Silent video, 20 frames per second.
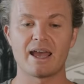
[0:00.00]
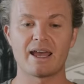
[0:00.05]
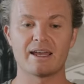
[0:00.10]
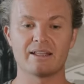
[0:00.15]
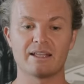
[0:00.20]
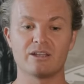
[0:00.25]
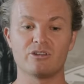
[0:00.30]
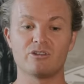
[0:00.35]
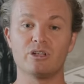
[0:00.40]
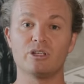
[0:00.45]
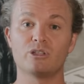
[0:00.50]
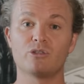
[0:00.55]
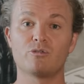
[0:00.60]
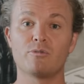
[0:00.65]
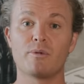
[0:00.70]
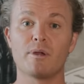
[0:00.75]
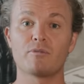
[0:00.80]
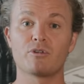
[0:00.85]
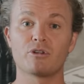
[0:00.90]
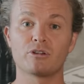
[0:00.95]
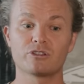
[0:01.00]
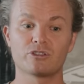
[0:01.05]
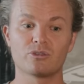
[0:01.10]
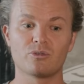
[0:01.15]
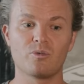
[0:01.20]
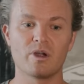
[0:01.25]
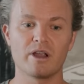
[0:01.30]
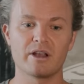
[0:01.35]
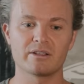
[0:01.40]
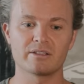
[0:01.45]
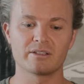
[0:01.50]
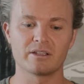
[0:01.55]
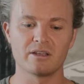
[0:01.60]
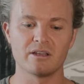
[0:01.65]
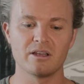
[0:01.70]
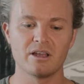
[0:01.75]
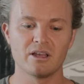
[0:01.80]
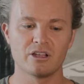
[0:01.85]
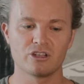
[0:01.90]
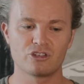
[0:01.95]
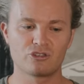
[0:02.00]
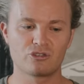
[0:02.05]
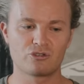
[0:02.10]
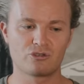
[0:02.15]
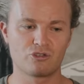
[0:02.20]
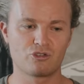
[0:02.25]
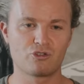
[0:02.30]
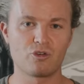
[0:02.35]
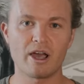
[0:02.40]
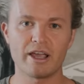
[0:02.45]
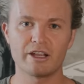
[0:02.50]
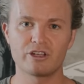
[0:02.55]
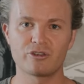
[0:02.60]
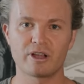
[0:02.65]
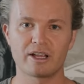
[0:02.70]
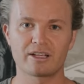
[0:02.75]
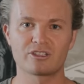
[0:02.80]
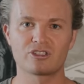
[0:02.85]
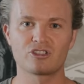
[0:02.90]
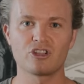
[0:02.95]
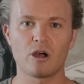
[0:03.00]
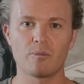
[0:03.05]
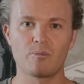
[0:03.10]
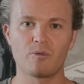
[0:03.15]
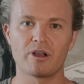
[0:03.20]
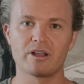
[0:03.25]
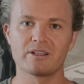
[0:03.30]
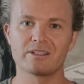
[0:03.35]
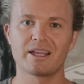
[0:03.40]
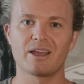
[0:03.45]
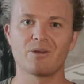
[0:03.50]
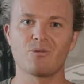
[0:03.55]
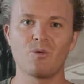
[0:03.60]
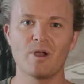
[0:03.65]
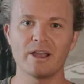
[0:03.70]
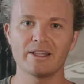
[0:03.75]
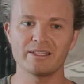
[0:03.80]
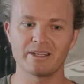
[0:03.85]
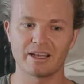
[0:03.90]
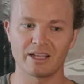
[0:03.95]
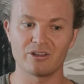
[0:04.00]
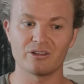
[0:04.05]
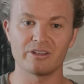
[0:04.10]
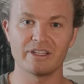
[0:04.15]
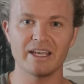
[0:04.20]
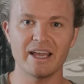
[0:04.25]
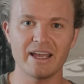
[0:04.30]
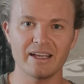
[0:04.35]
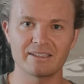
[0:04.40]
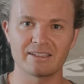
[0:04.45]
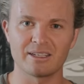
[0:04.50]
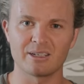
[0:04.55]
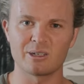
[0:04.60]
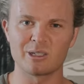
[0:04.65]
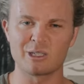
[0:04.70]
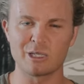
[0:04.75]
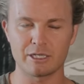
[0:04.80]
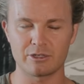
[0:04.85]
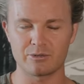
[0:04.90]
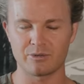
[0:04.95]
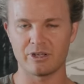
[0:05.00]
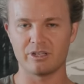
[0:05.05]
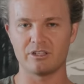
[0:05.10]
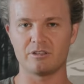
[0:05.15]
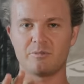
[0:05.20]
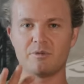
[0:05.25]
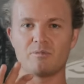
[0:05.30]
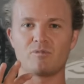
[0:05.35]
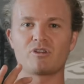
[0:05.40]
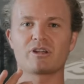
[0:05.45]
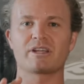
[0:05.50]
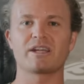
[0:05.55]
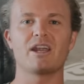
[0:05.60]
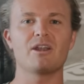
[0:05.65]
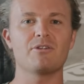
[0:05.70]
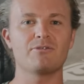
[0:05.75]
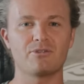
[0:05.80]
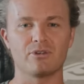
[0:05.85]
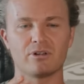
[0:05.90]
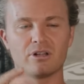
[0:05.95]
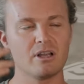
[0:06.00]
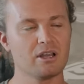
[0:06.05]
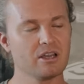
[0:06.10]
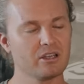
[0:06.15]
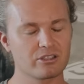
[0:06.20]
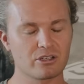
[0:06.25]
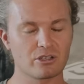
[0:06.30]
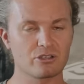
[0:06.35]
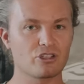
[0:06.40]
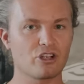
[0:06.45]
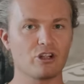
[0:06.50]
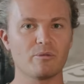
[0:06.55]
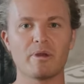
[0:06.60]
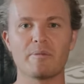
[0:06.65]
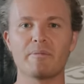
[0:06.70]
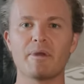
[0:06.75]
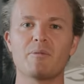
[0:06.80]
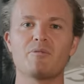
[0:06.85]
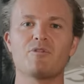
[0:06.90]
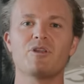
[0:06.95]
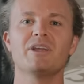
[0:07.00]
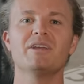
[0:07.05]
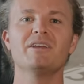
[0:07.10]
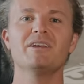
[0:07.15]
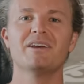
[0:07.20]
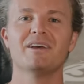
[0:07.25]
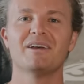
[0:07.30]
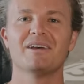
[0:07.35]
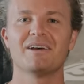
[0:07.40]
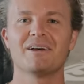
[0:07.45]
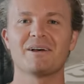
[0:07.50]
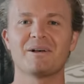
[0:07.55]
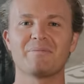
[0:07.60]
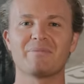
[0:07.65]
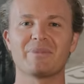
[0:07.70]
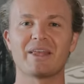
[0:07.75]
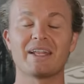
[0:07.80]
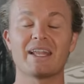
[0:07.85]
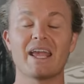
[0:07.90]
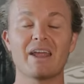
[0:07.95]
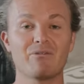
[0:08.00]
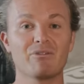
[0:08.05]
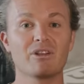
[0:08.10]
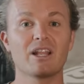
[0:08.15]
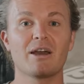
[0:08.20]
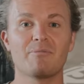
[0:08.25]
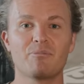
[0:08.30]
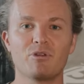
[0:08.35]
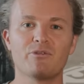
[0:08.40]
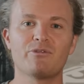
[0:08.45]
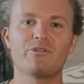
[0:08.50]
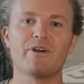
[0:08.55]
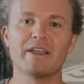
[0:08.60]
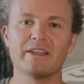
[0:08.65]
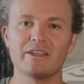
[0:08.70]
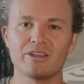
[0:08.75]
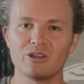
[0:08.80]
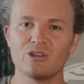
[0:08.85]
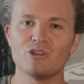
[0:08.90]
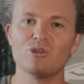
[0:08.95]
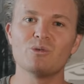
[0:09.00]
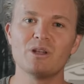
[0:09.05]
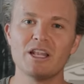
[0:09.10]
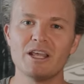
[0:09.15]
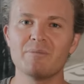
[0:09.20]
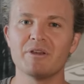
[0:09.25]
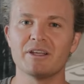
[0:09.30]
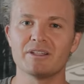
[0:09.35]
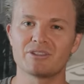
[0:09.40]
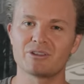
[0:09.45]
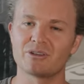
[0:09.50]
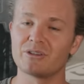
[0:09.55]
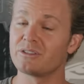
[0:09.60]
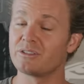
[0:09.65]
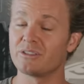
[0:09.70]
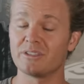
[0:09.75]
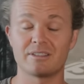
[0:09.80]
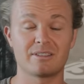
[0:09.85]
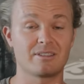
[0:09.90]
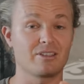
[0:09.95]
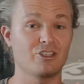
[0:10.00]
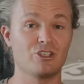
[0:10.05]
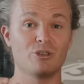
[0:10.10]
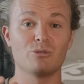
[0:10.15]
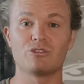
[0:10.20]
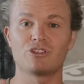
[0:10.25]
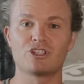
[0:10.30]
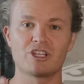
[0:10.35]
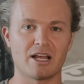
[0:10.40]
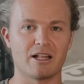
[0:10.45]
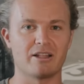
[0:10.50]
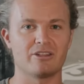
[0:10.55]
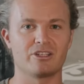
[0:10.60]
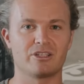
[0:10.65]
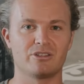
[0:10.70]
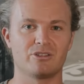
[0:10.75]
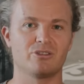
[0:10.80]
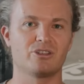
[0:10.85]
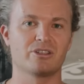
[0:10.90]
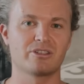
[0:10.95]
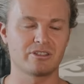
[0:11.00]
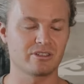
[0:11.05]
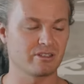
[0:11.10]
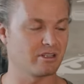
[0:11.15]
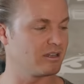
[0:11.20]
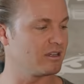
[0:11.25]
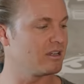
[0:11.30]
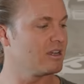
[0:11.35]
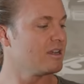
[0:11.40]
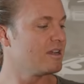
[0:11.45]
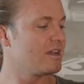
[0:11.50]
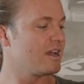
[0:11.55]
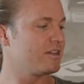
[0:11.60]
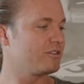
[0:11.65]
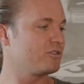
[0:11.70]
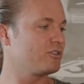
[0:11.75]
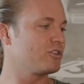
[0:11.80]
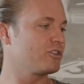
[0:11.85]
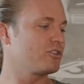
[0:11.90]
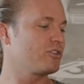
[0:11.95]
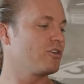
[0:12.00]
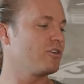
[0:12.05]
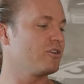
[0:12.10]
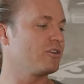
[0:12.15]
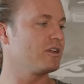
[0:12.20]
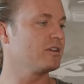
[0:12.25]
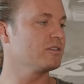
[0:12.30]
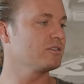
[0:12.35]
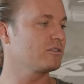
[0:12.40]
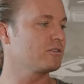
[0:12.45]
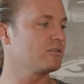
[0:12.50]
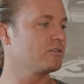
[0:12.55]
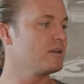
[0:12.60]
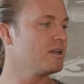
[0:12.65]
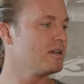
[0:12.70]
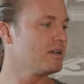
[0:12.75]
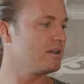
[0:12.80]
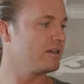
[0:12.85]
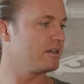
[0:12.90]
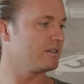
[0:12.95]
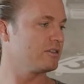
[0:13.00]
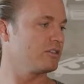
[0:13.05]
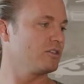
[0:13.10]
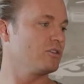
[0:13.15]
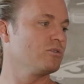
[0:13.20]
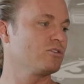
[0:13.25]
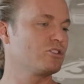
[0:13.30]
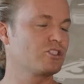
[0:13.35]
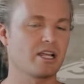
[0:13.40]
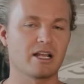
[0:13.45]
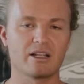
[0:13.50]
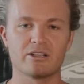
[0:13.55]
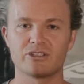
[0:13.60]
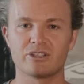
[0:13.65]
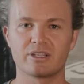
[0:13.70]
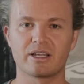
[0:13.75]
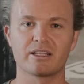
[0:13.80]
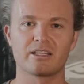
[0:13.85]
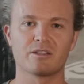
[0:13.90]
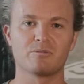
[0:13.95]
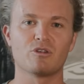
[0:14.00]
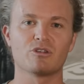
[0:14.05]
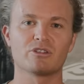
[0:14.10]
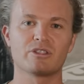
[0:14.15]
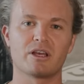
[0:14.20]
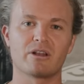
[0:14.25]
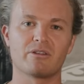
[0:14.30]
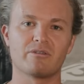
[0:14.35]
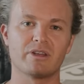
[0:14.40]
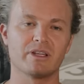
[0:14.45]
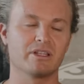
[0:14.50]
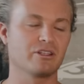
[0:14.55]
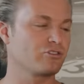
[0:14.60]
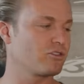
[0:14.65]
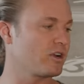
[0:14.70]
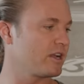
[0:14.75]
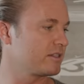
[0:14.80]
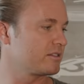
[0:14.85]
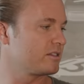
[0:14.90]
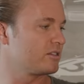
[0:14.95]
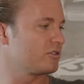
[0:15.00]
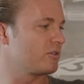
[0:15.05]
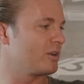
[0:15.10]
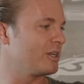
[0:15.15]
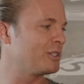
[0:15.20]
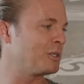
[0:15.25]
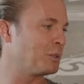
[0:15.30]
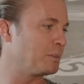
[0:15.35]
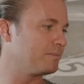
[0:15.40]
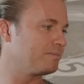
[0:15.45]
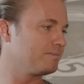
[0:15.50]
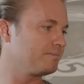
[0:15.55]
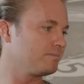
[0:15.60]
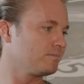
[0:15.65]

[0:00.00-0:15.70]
And then you need to remember also where does the dry track stop, where does it get wet again on the exit, because that's where you need to be more careful. So it's all my memory, um, and every lap you're finding a new limit. So it's, it's a huge challenge, as you just, uh, as you just heard, huh? to, it's a huge challenge to get the most out of it in a drying situation.